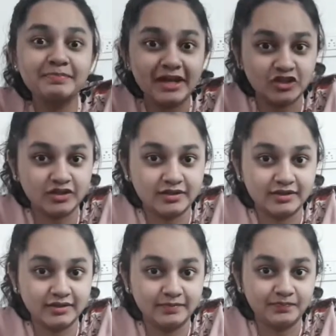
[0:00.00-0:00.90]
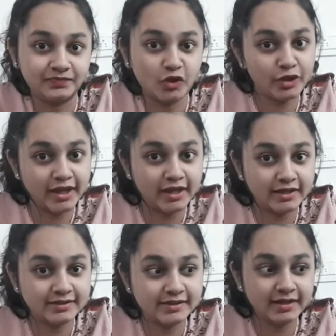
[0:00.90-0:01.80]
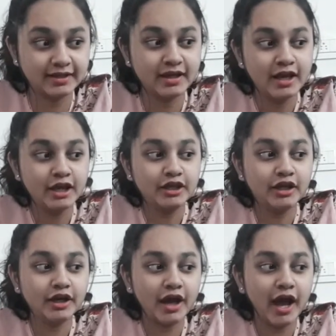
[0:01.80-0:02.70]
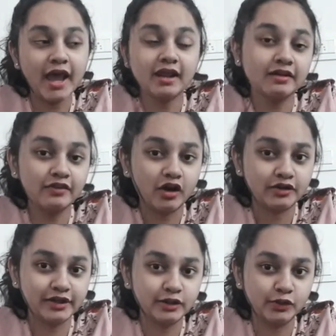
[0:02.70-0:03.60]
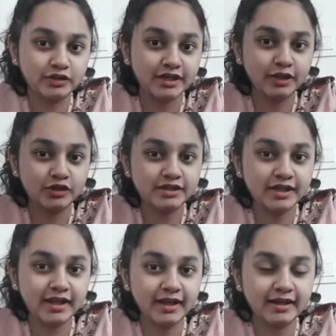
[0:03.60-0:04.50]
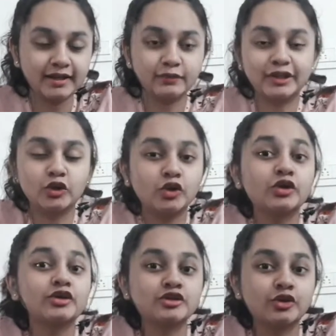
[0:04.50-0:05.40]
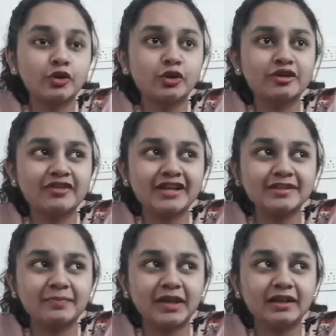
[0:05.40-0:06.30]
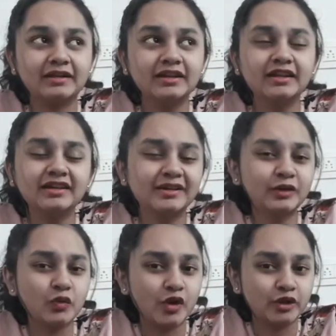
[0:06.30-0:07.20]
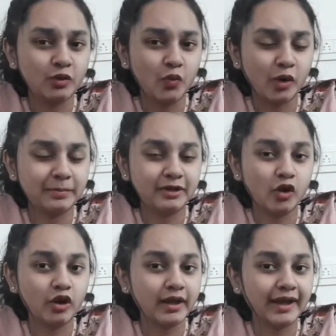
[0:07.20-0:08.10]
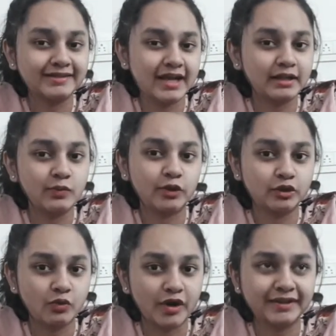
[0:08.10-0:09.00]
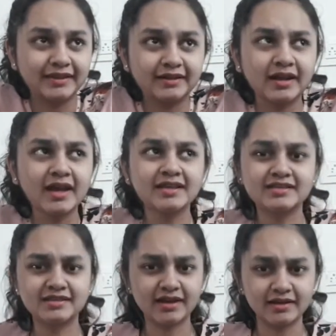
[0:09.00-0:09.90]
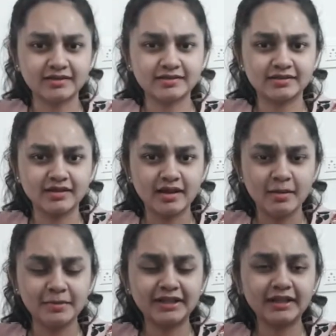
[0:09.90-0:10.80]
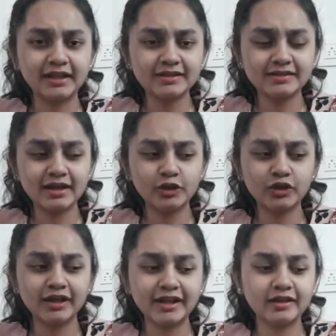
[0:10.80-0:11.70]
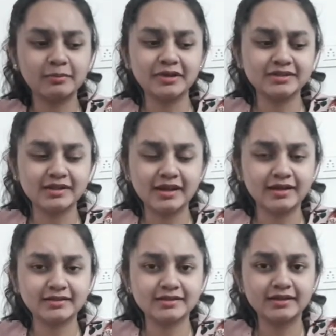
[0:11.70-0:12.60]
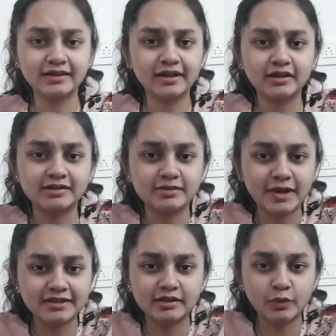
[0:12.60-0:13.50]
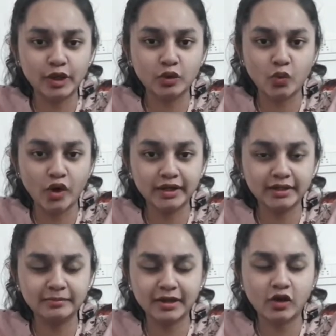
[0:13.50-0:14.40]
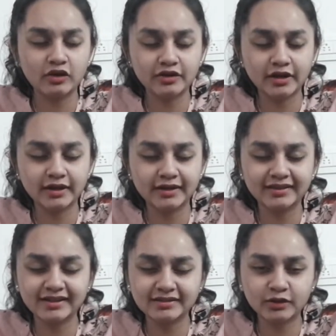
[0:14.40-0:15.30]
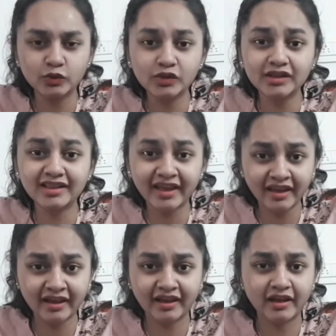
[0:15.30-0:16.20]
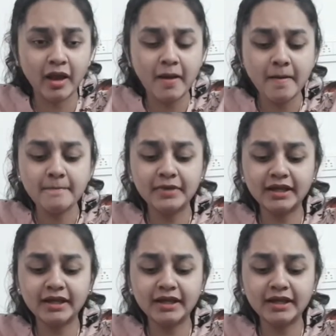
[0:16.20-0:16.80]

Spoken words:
special. Okay, it's like I love altering clothes. I usually like when you go to a store, you find something near to what you want, but not exactly what you want, and that sucks. But the thing is that you can like personalize it, like customize it the way you want it by altering it, and that's a cool thing. Because